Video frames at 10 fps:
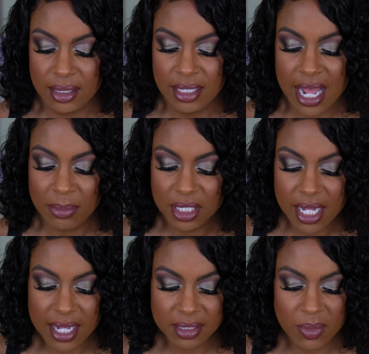Nabla
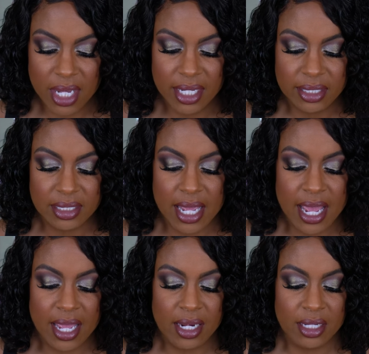Cosmetics
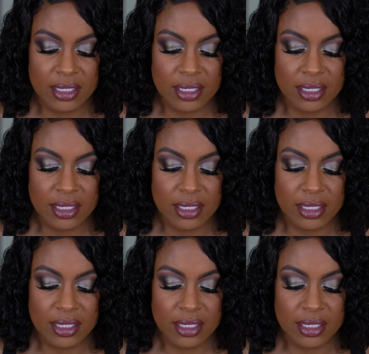had